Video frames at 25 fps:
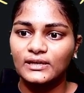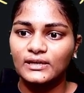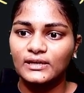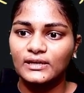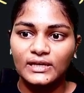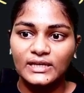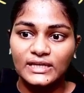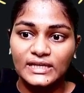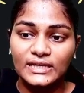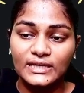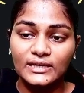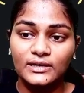
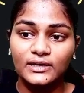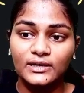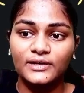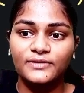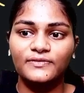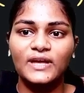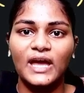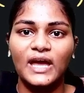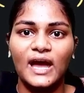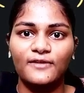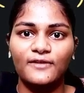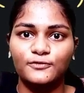Here
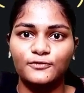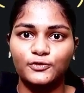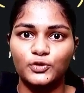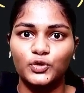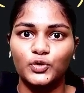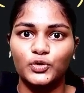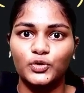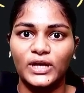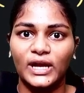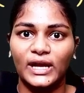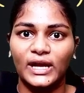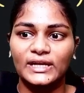we have to
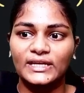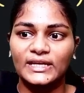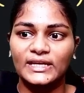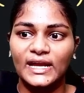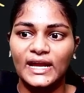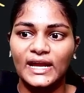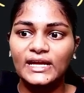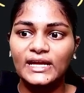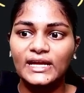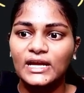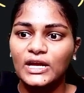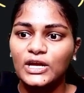look at,
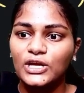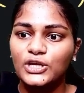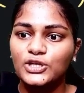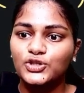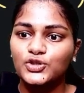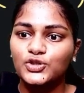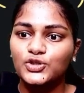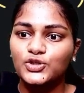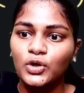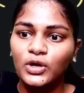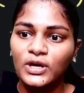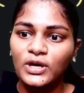right?
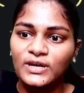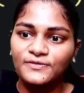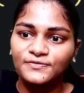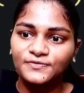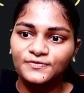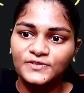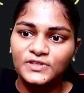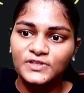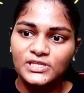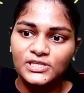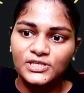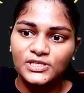So if
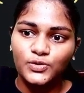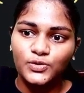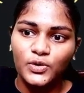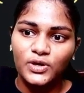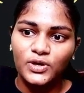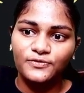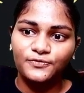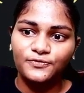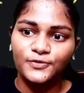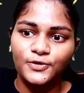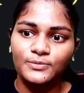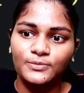this is going
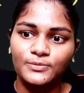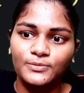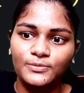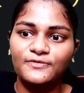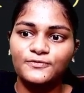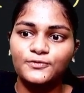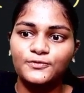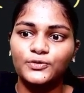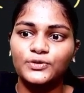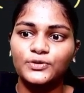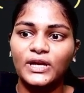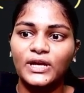from
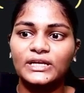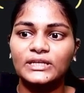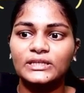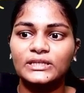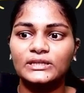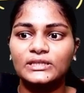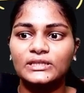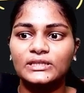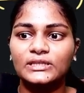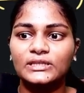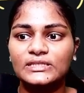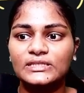left to right in this